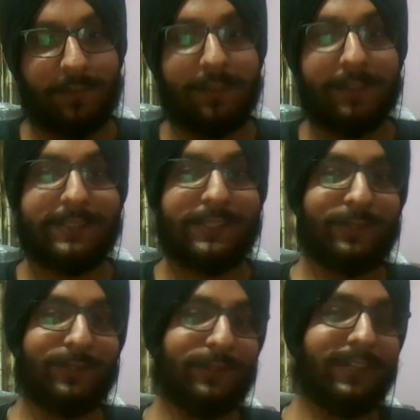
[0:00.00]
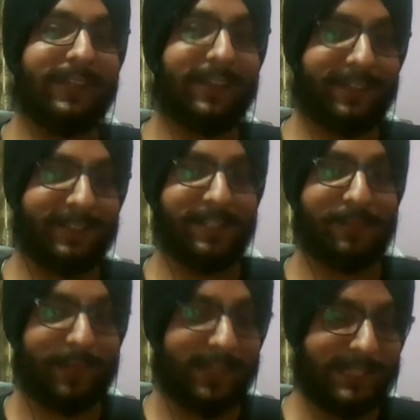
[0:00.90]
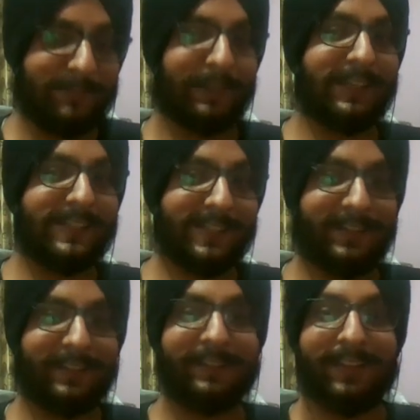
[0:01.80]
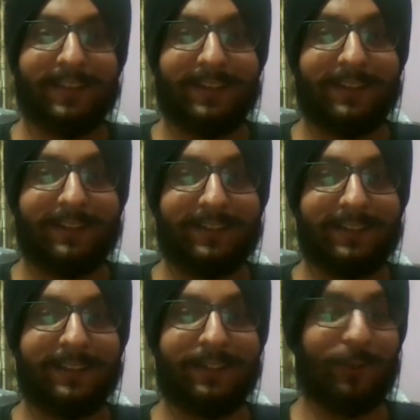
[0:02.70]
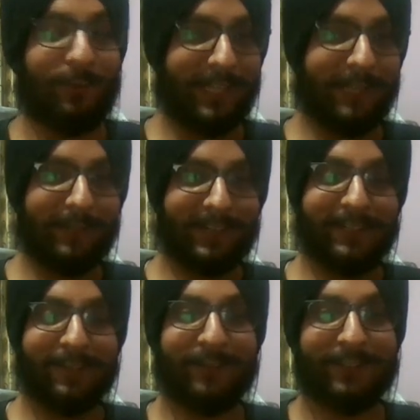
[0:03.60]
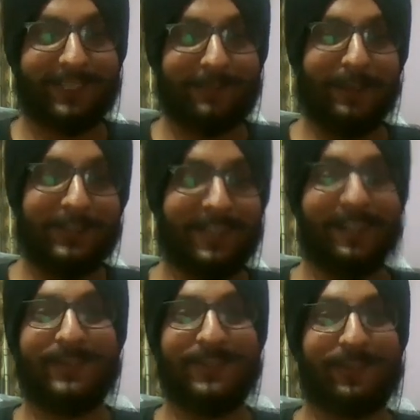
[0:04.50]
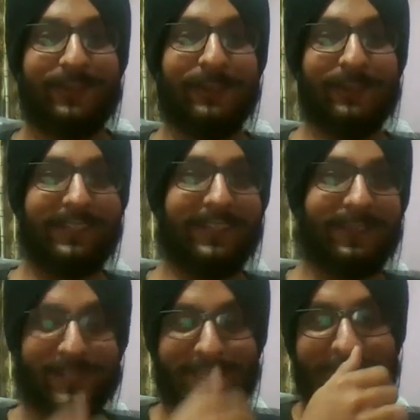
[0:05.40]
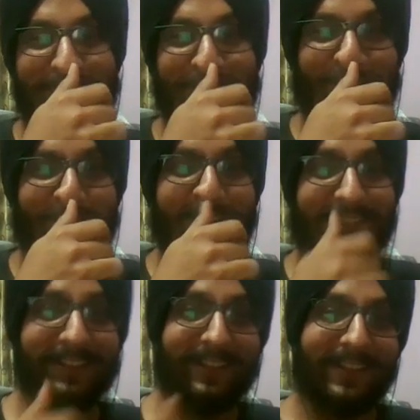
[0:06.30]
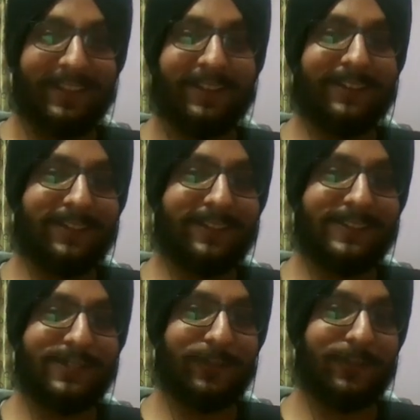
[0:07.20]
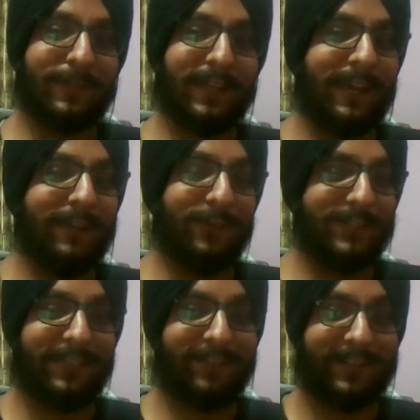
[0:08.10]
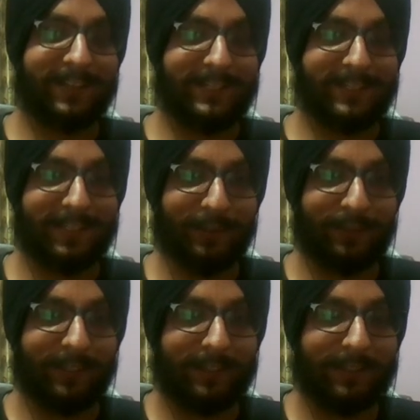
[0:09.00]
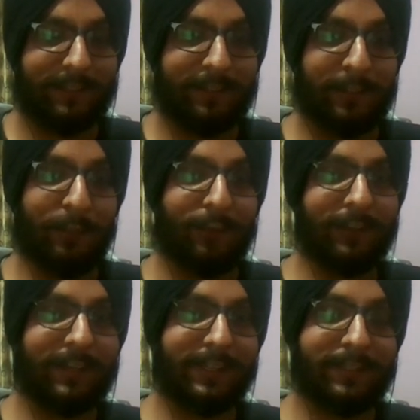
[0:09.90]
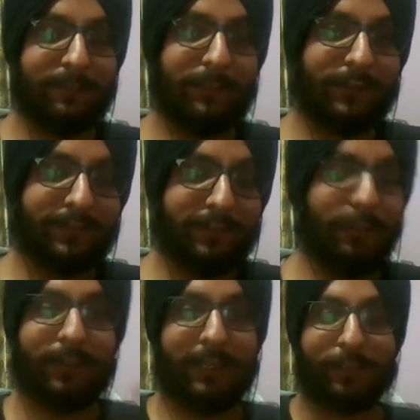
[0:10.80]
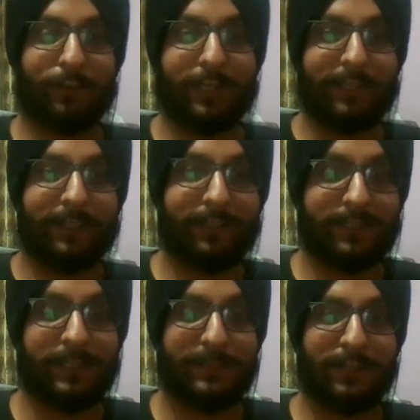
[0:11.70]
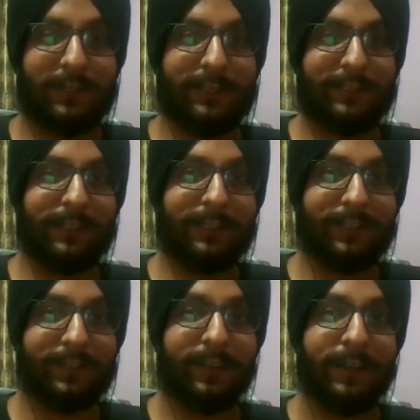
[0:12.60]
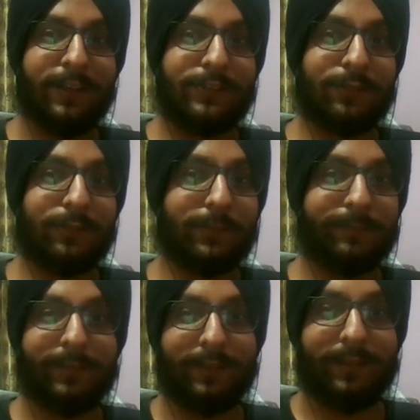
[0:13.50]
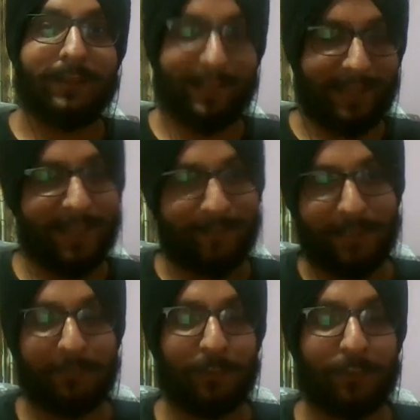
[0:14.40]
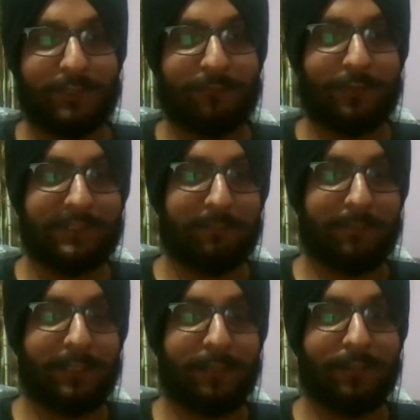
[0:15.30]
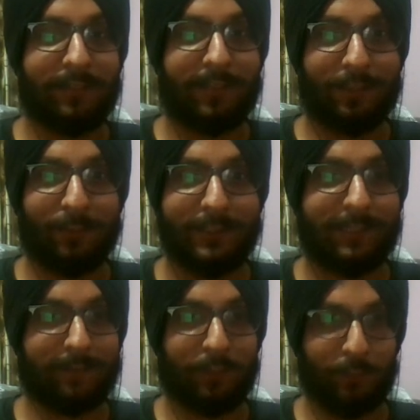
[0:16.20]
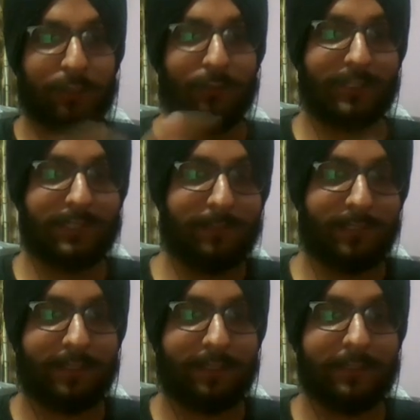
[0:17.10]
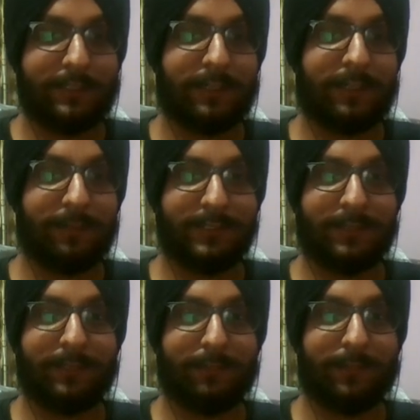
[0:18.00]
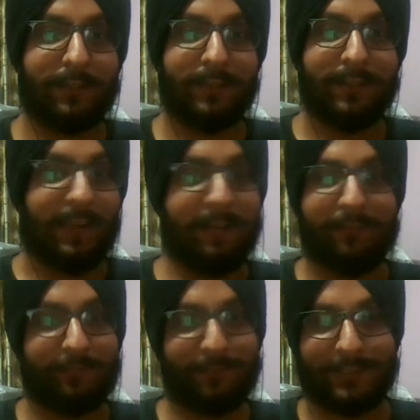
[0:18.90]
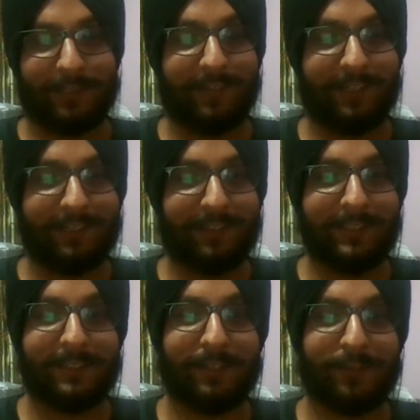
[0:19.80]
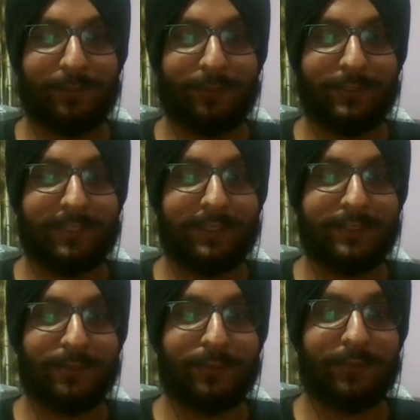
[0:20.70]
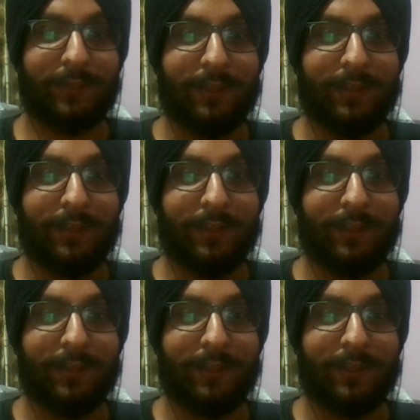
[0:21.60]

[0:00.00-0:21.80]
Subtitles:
Yeah, so like I can share my experience, and don't take me granted for this, because I also don't know the logistics of everything. So I was never interested in the non-like coding internships or anything like that. So like I have been approached for some particular like roles, growth role or something like at a startup or something, but I was never really interested into those things. So